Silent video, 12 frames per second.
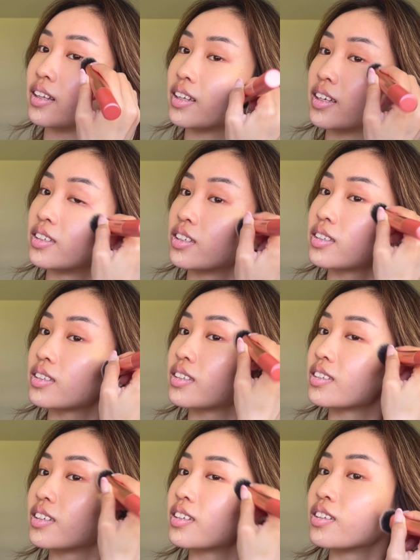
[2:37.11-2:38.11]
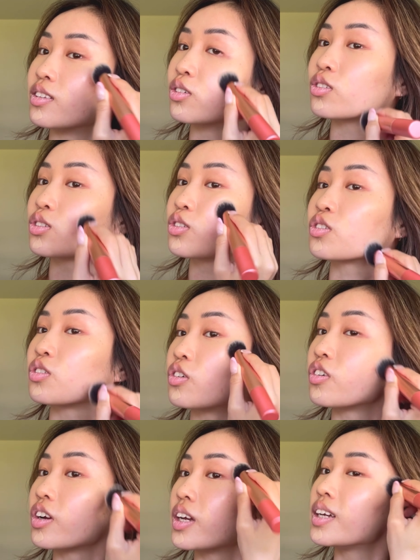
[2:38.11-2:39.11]
it just looks
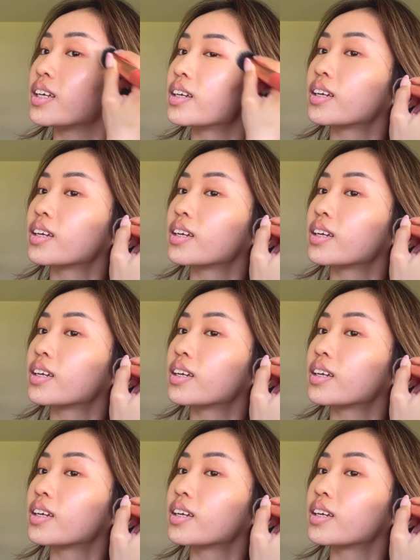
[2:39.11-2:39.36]
great.